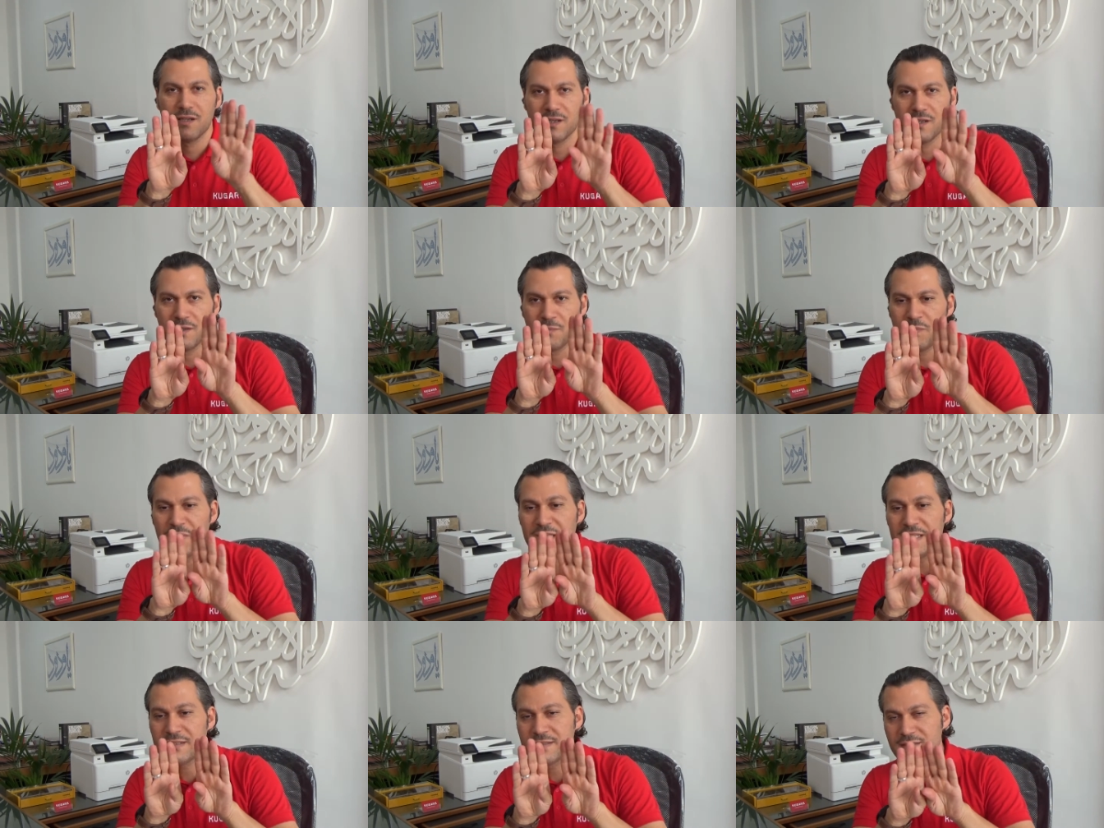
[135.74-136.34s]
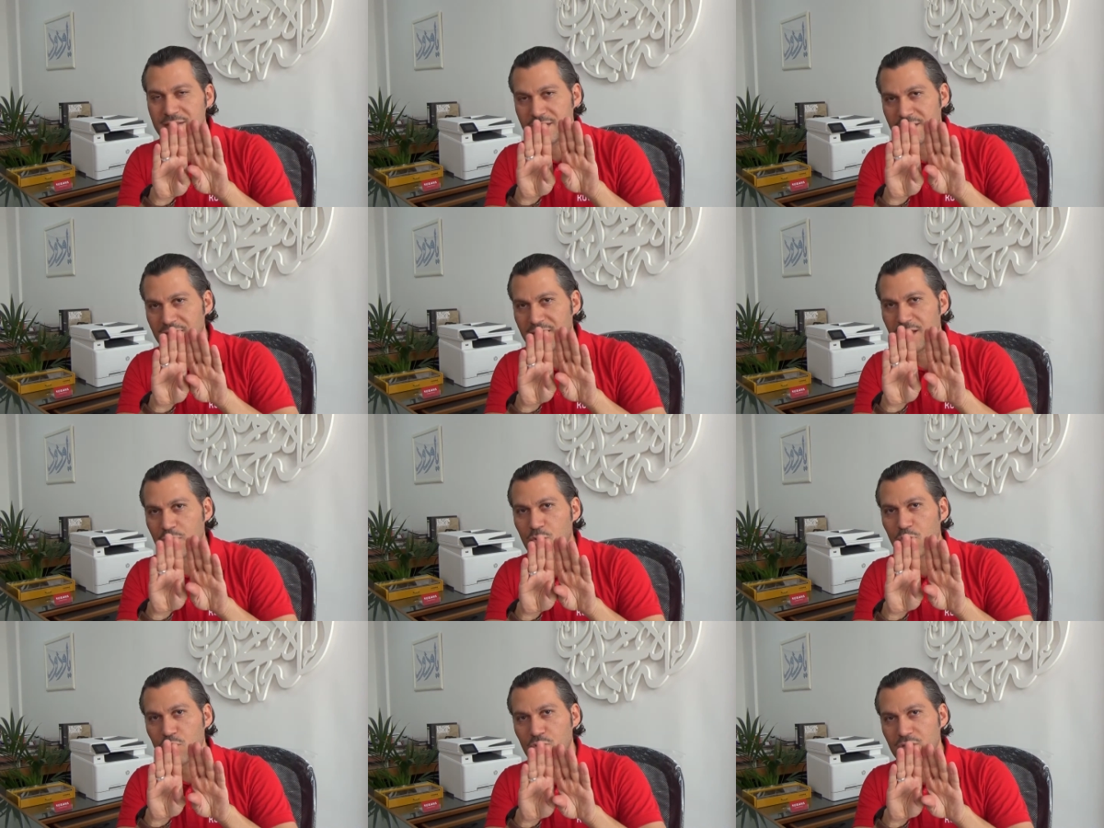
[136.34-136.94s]
uh, meet
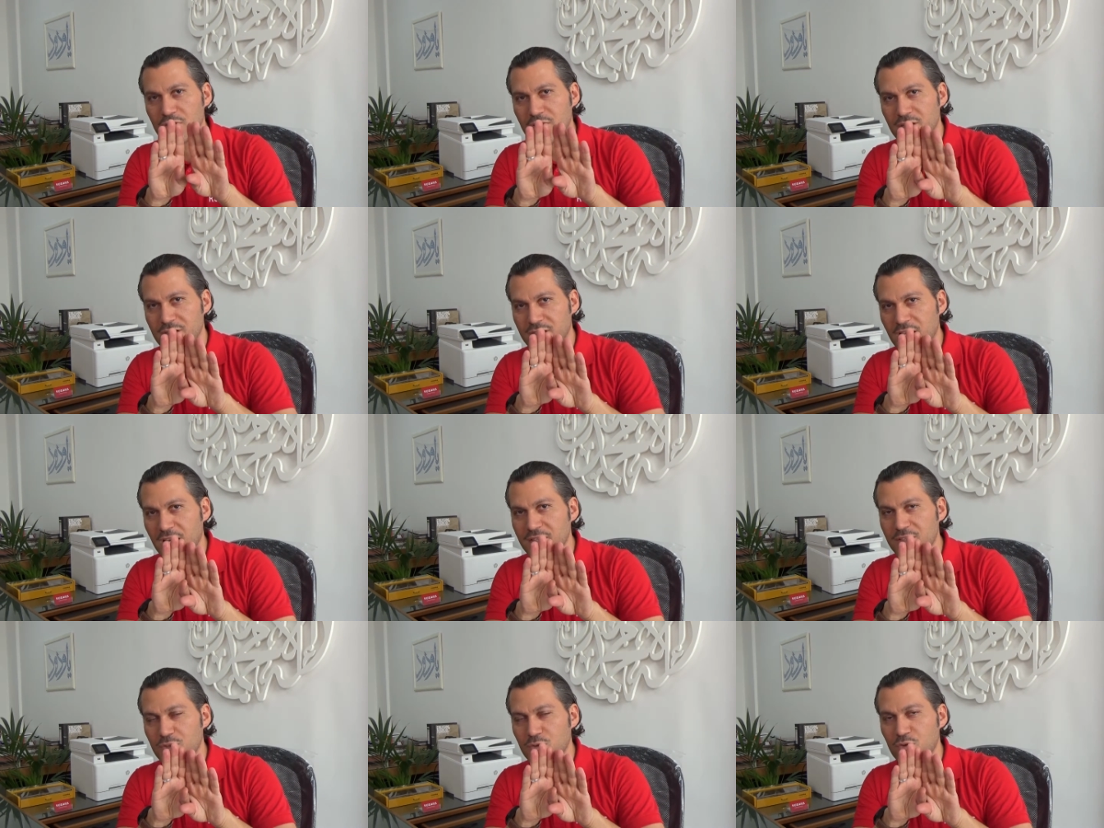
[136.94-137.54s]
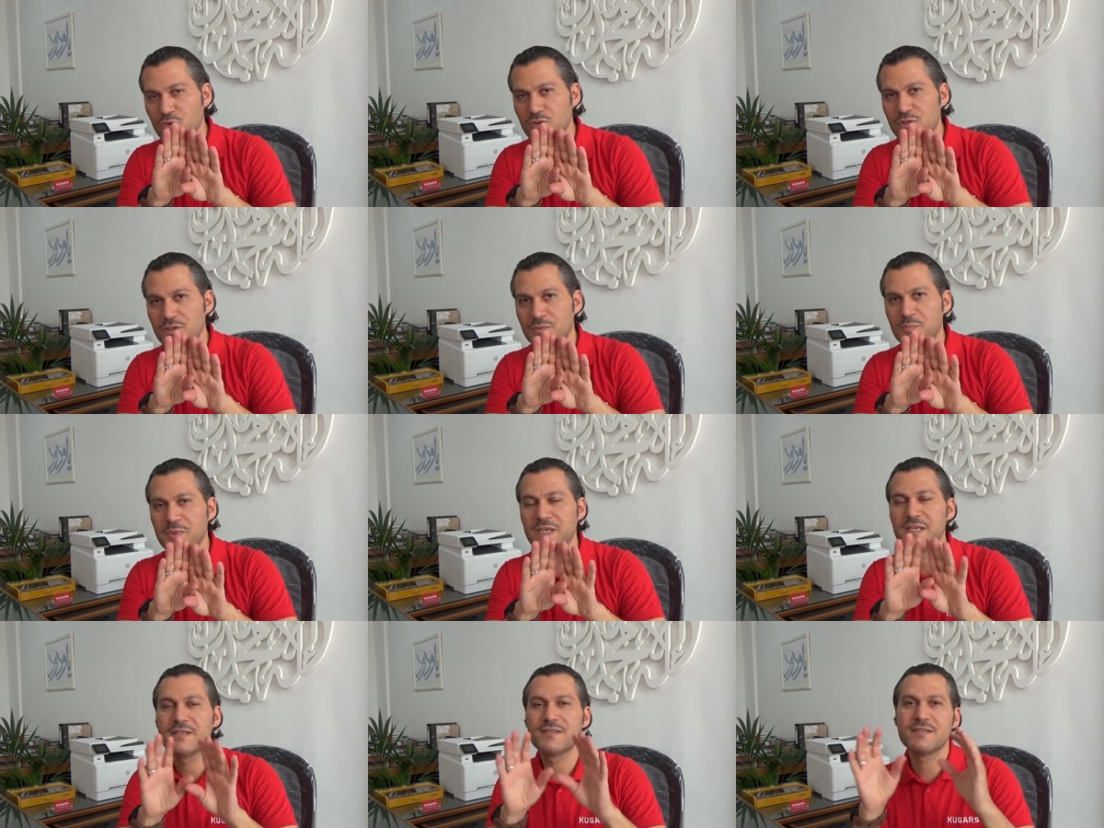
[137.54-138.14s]
the corner, the other corner
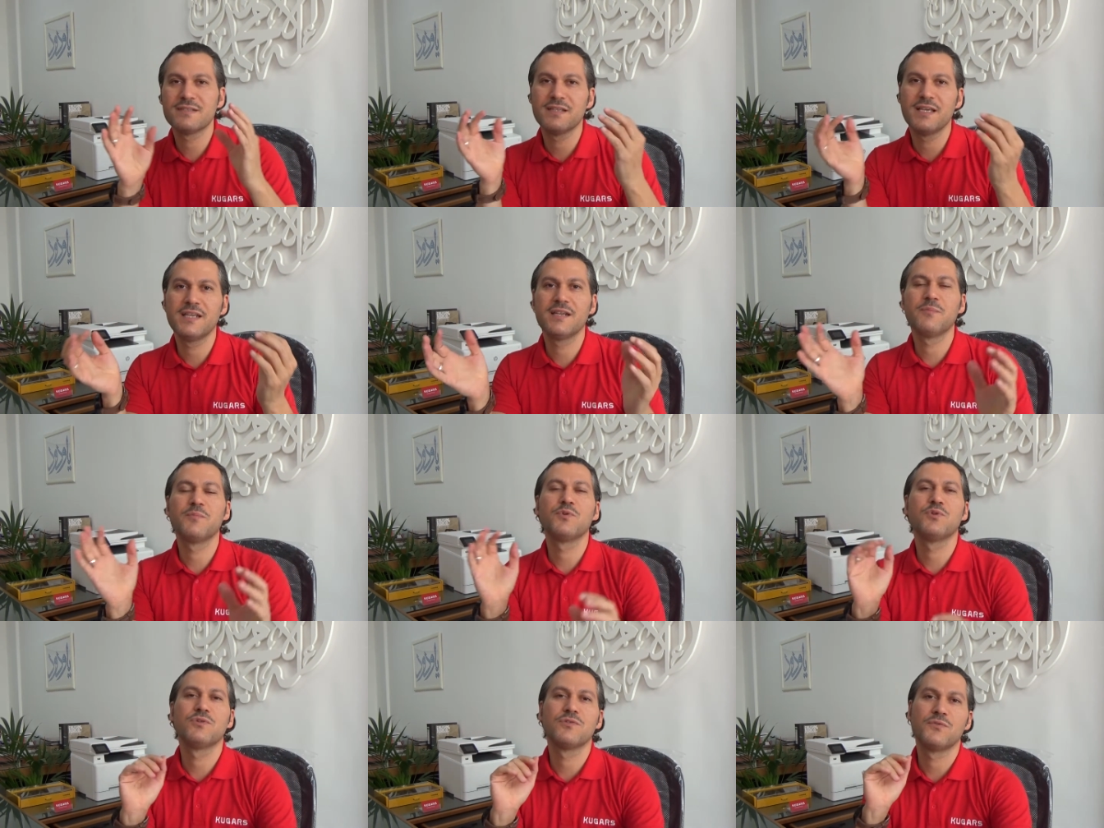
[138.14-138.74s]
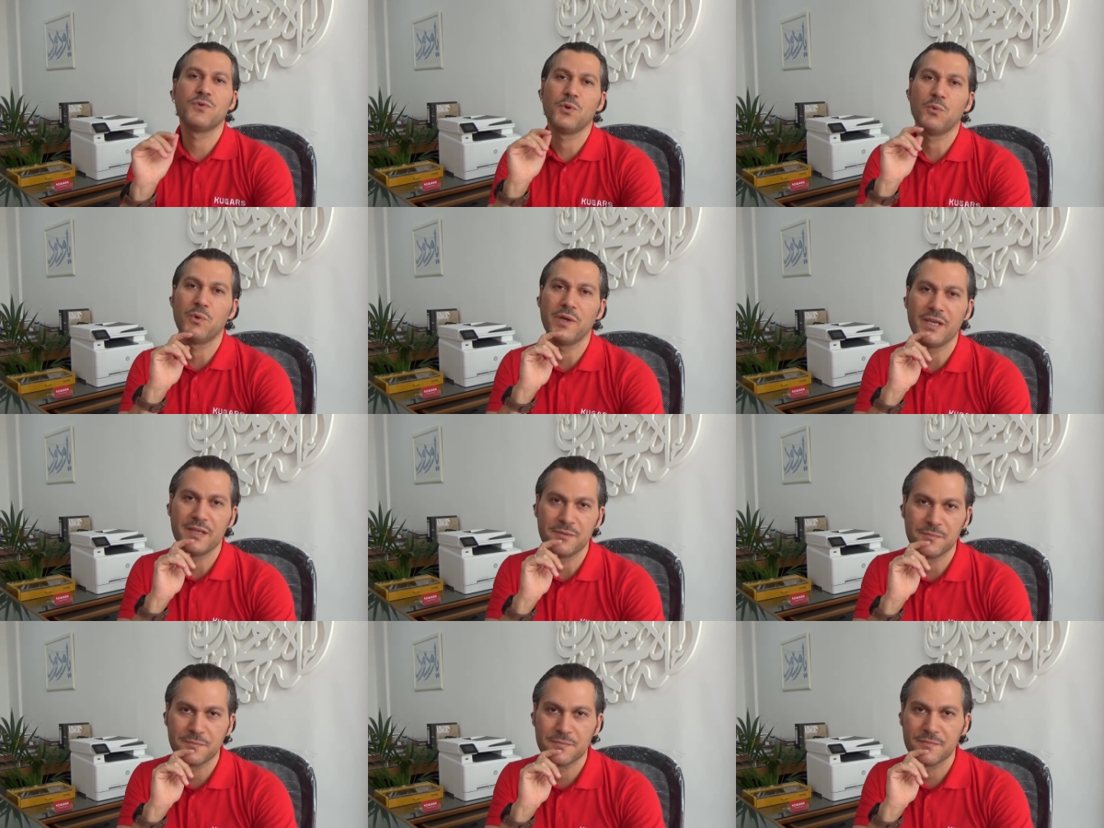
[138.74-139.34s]
piece in a beautiful way.